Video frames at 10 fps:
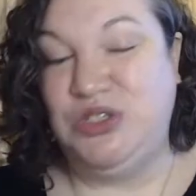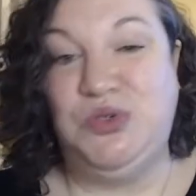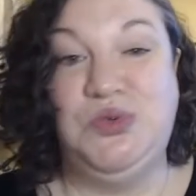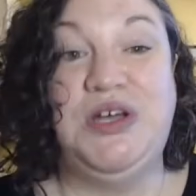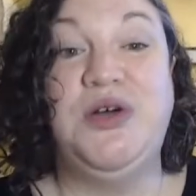
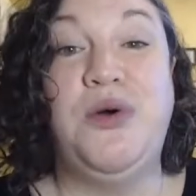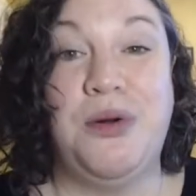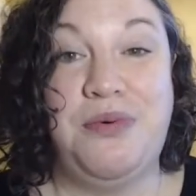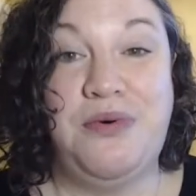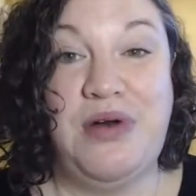to
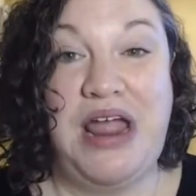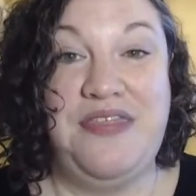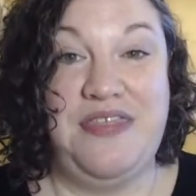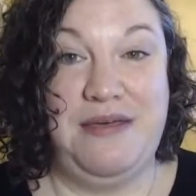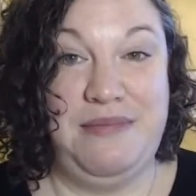
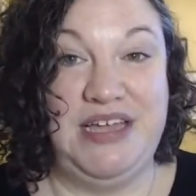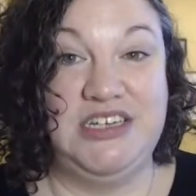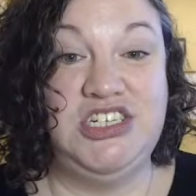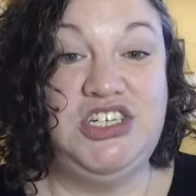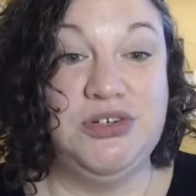incorporate them
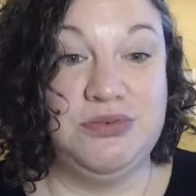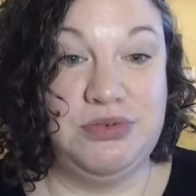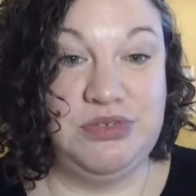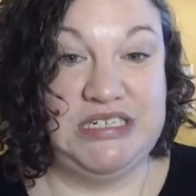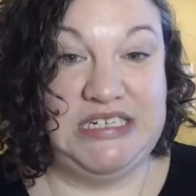into your
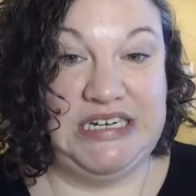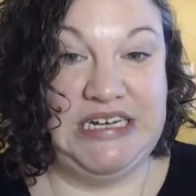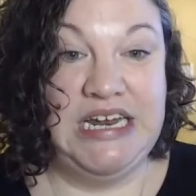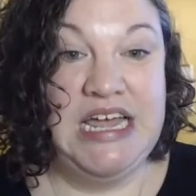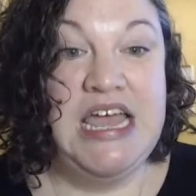
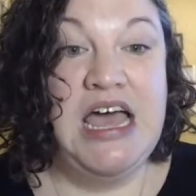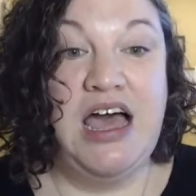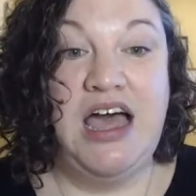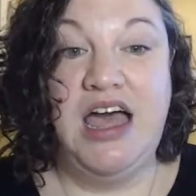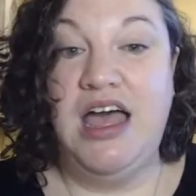routine.
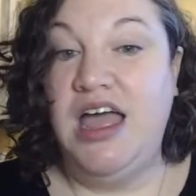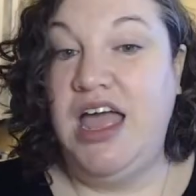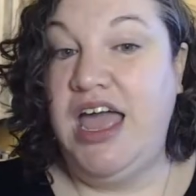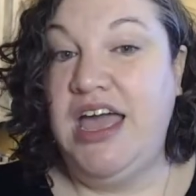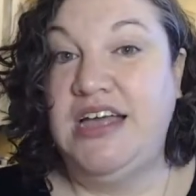
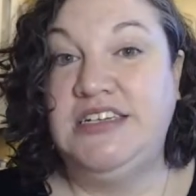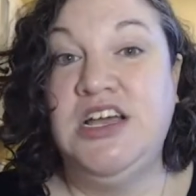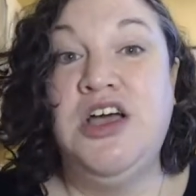And